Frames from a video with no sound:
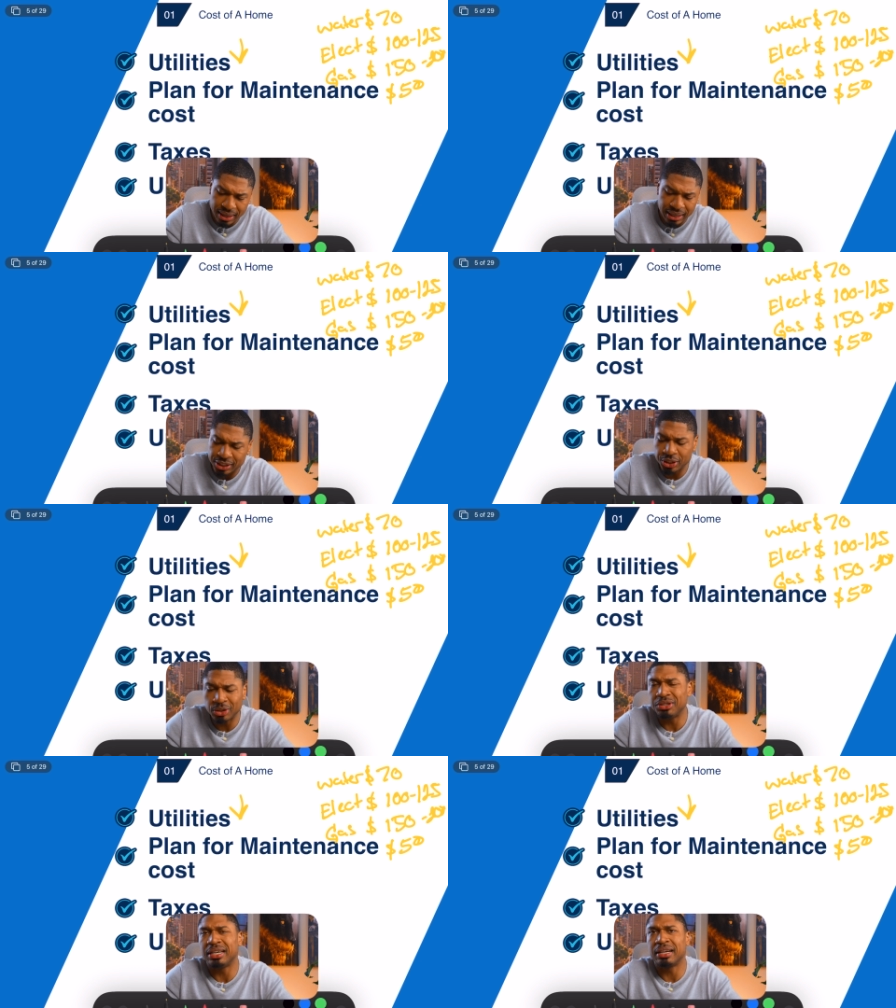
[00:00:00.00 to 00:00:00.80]
Unless you're
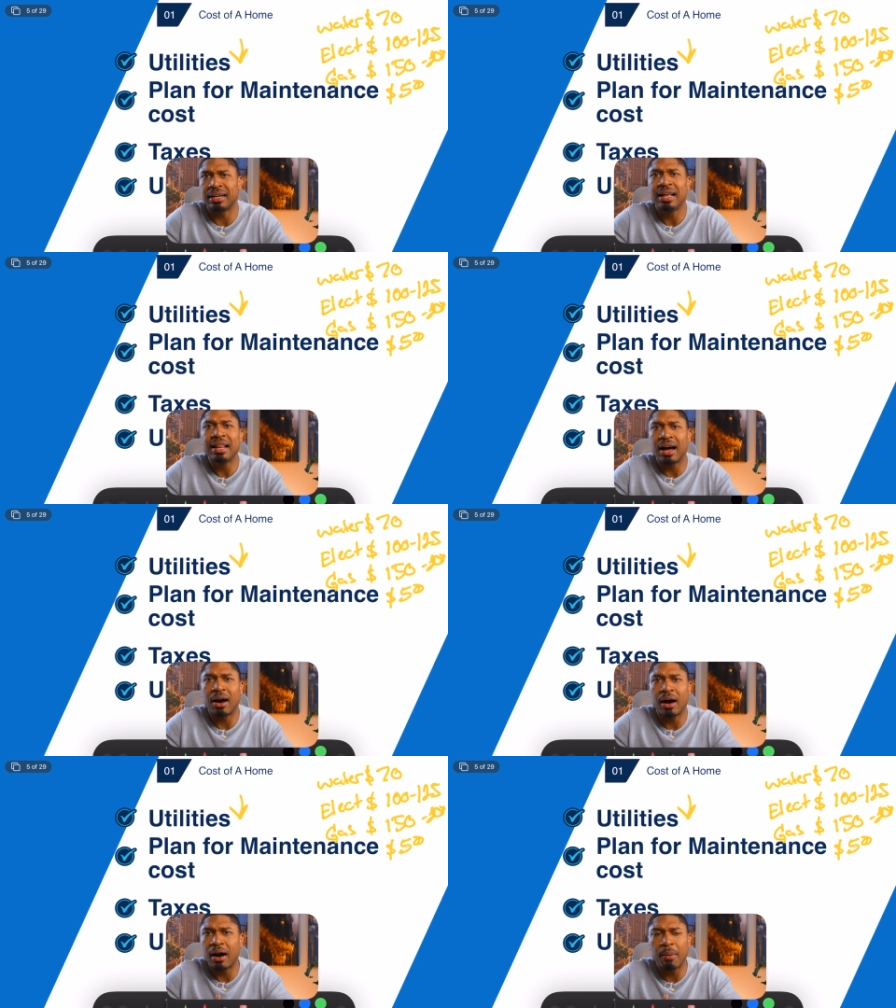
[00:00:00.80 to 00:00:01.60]
using
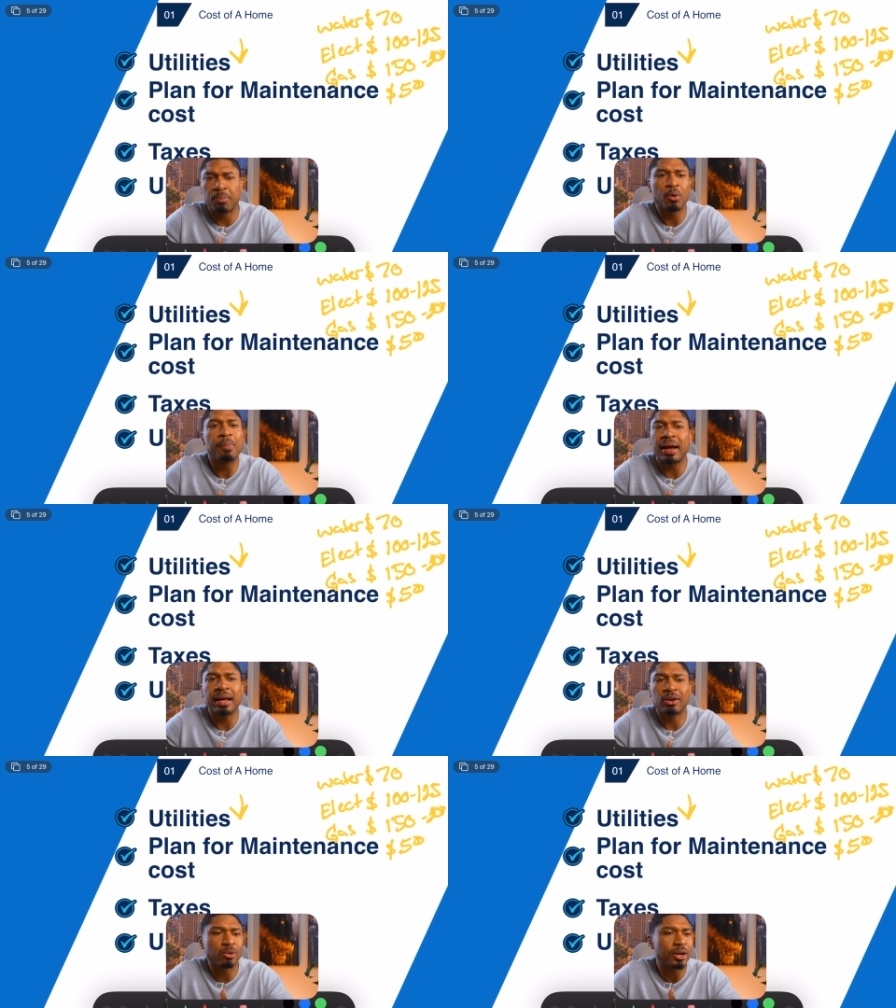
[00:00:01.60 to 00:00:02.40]
a
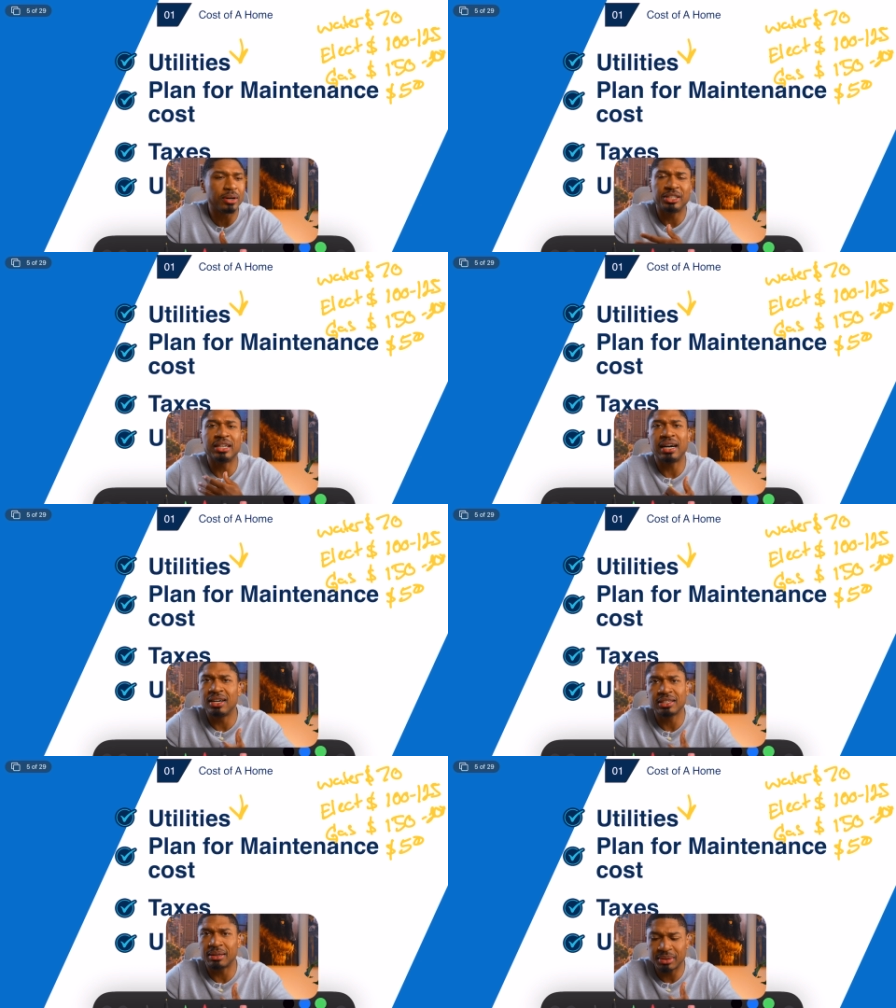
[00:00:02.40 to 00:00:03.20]
propane grill that you got
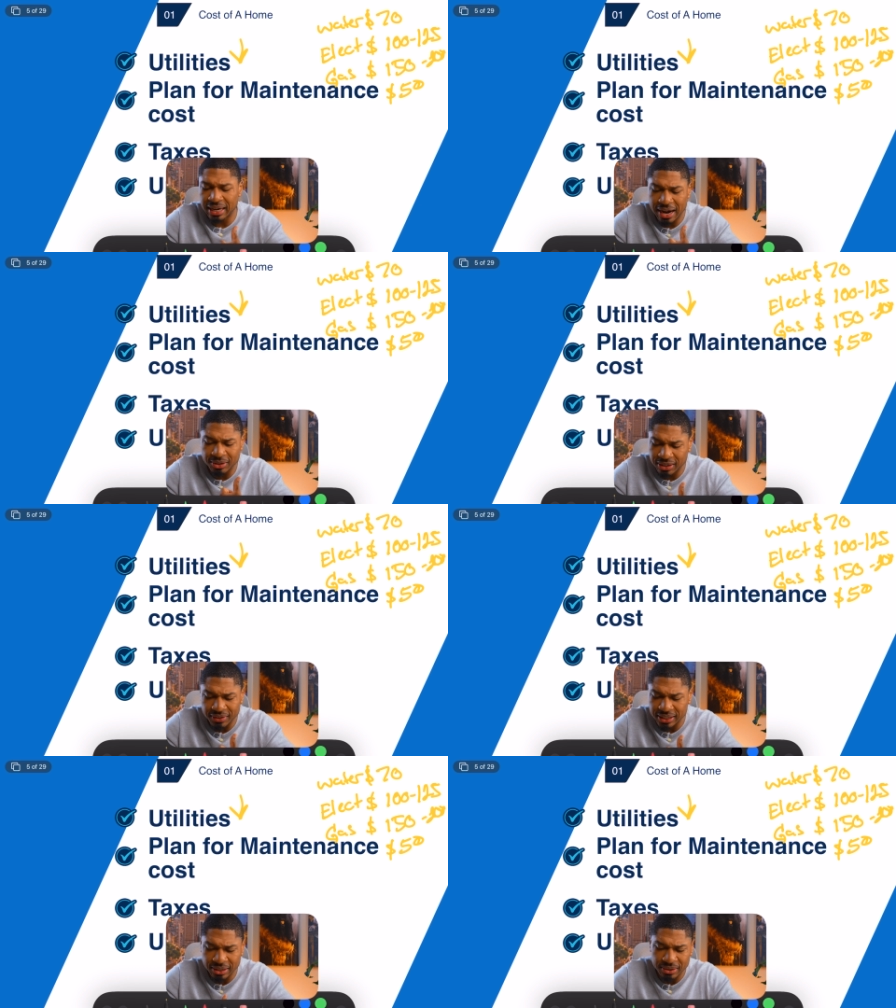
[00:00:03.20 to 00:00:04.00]
hooked up to the house
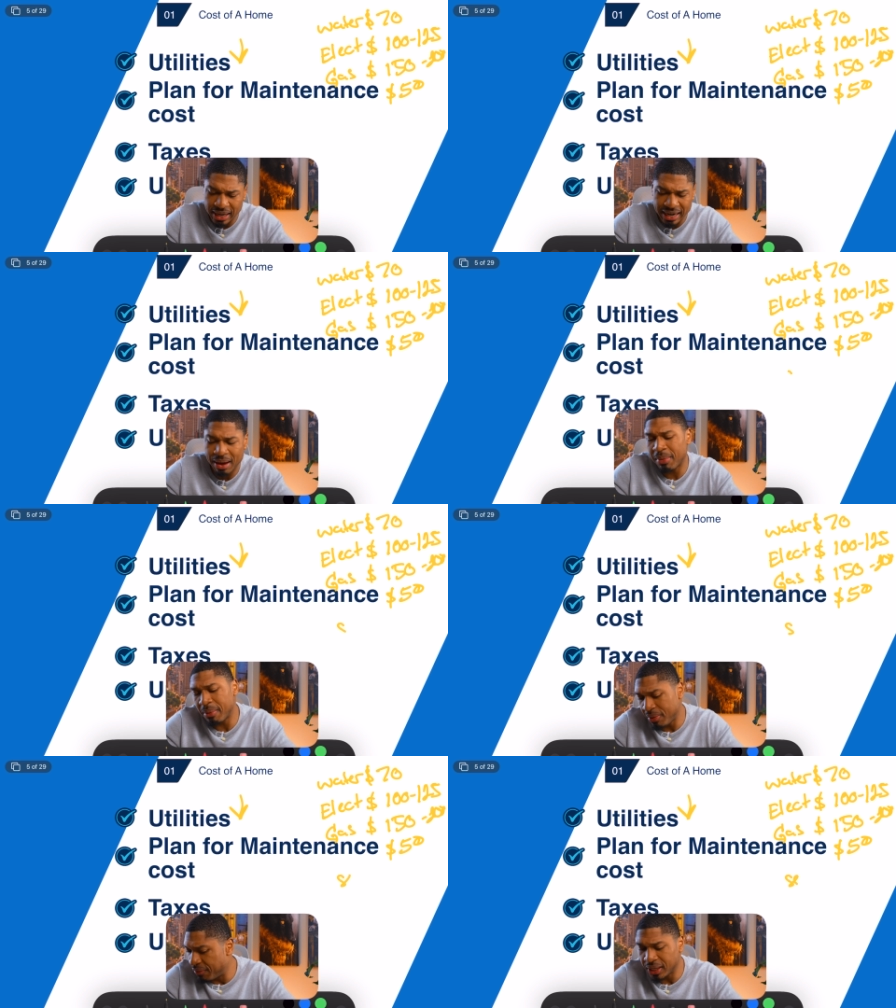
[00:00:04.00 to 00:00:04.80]
every single day. That might
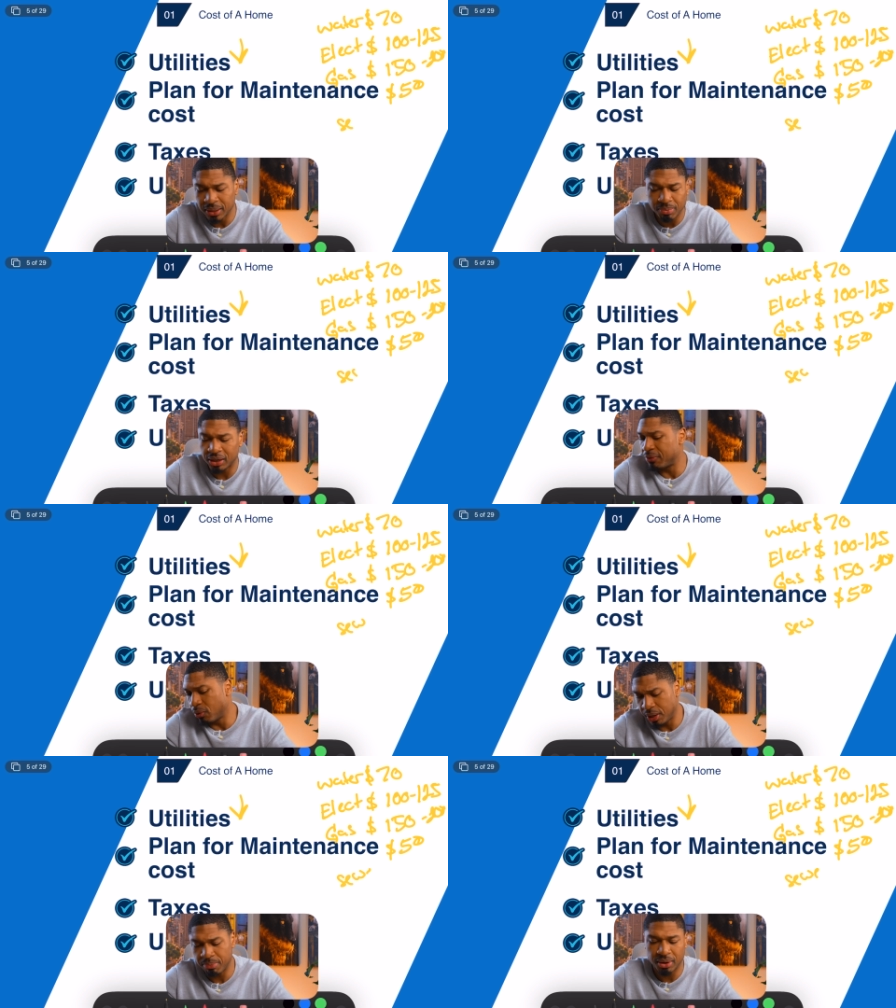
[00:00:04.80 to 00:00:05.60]
be $50,
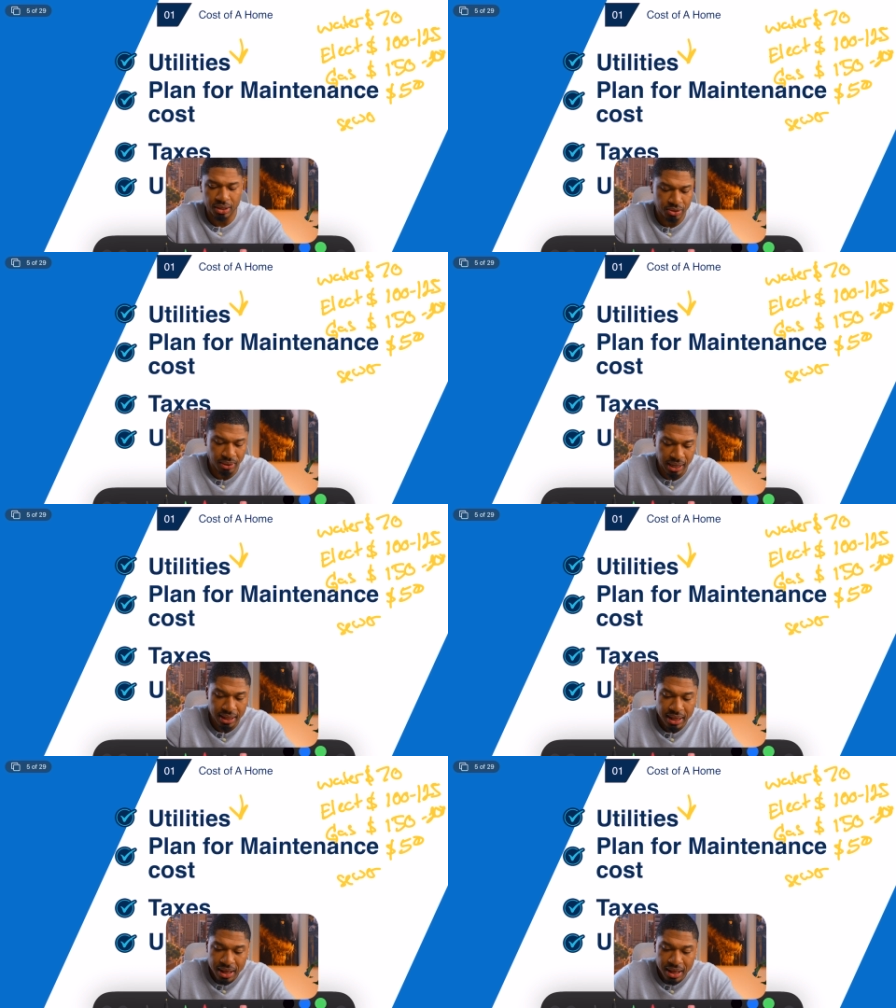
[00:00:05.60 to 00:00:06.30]
$40, right?